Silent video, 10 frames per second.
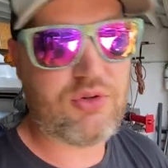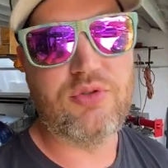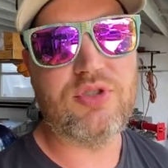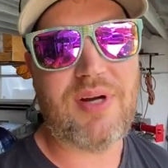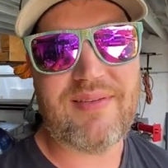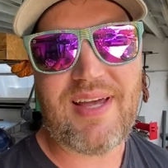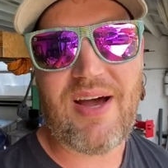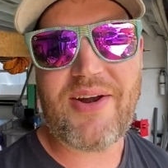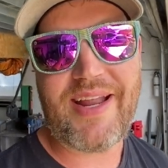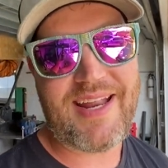cruising around
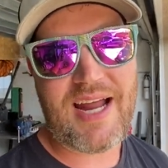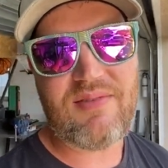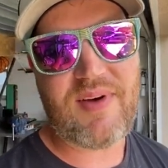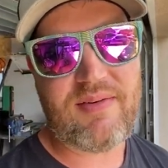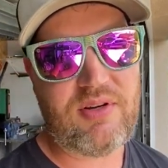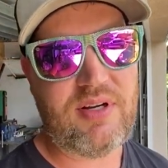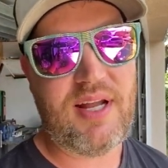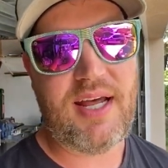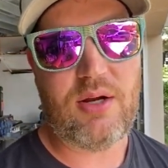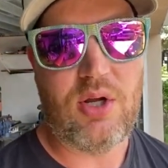town on a 95 degree
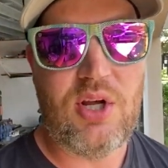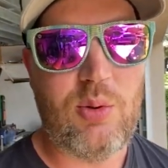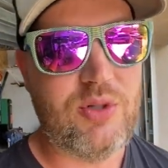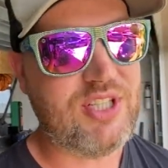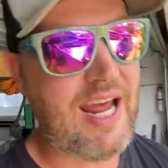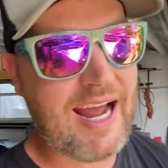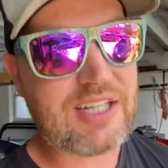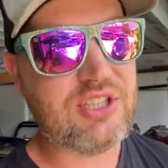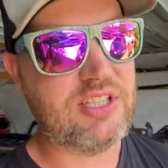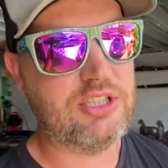day, which
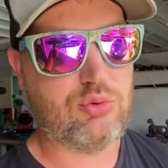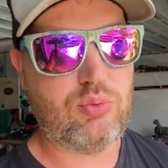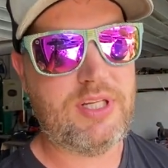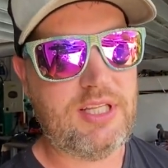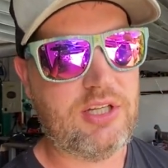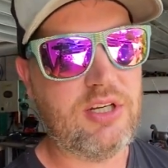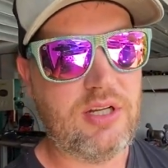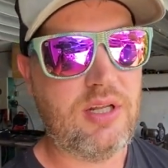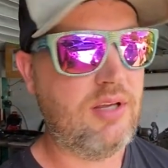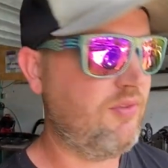actually is really
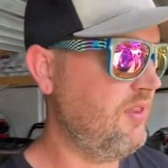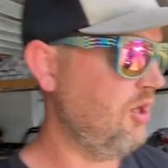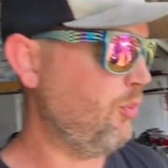good if you think